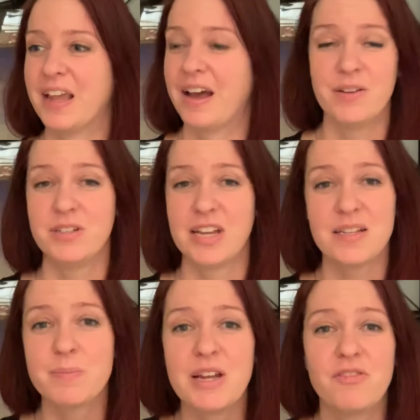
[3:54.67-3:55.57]
It
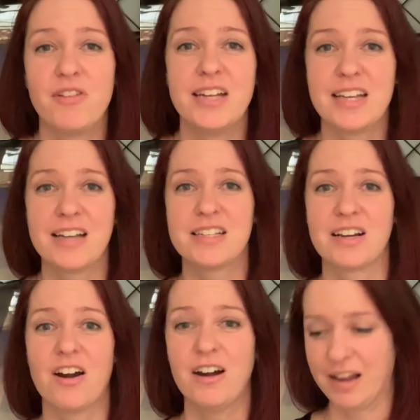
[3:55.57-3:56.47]
does make fantastic
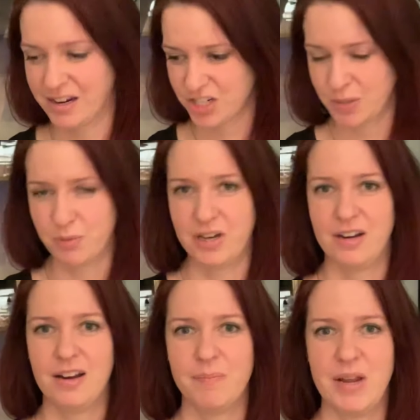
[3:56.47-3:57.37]
art. I actually
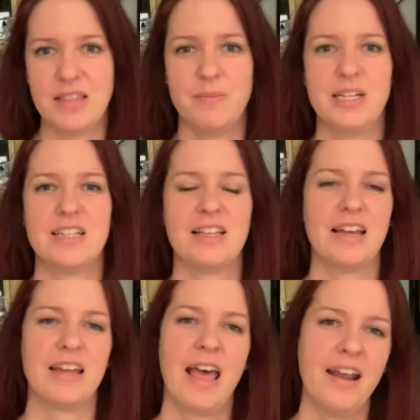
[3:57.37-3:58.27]
made them into
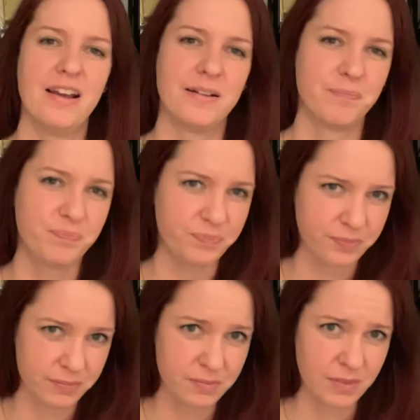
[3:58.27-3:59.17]
like henna.
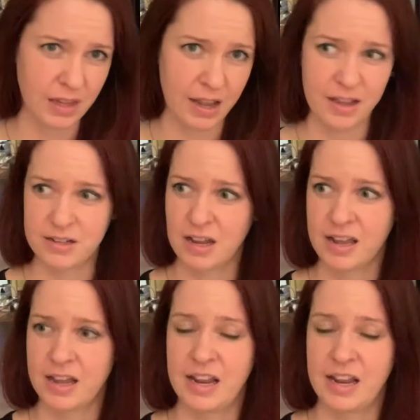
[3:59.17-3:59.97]
I had